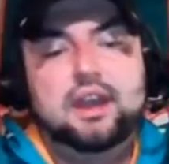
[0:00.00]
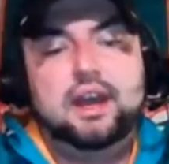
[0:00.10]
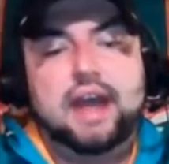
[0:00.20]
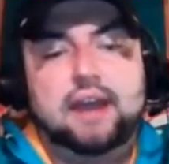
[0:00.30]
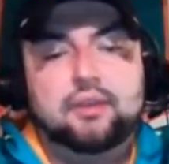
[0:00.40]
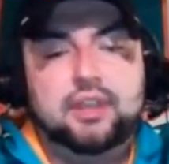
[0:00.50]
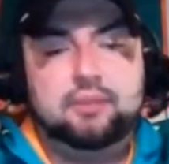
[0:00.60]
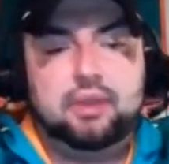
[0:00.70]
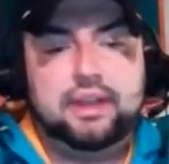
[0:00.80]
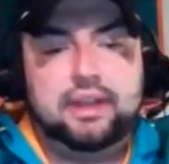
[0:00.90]
I don't
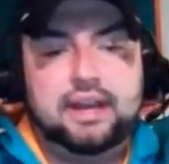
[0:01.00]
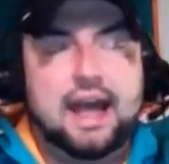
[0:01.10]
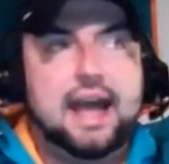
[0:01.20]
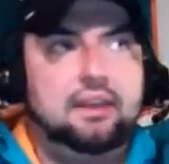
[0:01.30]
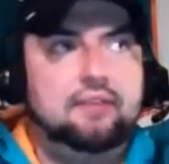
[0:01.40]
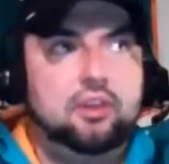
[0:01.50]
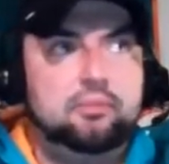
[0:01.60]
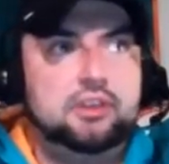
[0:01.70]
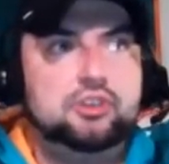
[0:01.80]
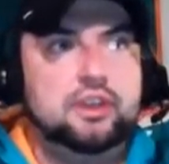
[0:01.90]
think played at a high level
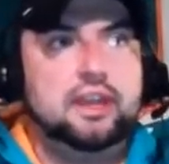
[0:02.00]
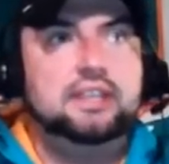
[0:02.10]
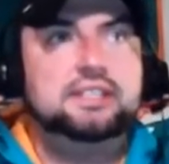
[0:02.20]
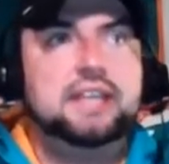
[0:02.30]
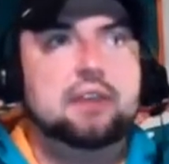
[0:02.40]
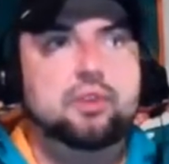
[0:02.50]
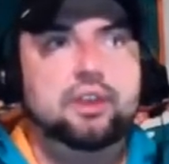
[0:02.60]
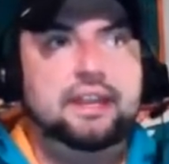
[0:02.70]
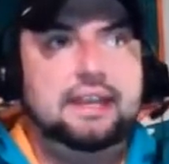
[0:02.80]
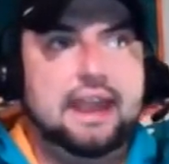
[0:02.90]
at Michigan. He's got a
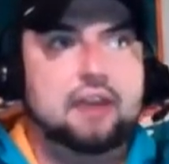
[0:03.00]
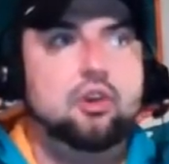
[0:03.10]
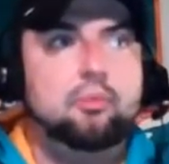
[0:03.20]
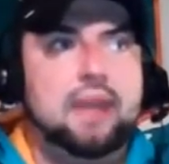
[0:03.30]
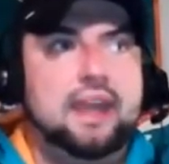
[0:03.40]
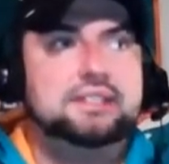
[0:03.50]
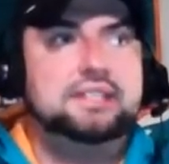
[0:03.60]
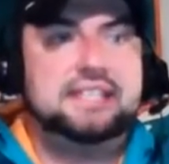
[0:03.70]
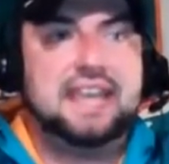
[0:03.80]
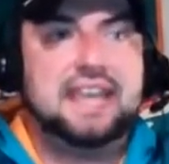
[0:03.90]
really narrow base.
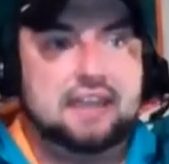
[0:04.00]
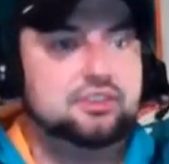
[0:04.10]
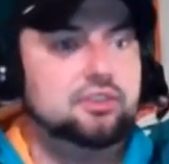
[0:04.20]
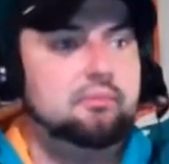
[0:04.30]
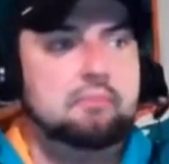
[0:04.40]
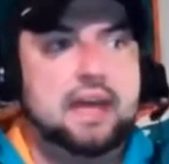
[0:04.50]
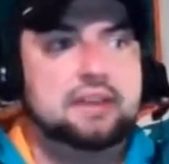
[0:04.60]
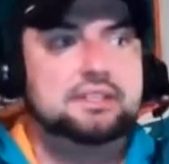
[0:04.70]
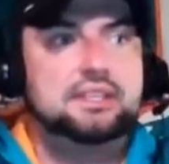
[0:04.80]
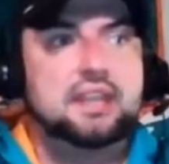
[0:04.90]
His hands are a
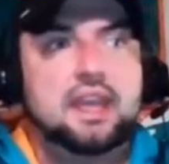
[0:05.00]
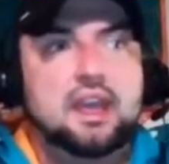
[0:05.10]
mess.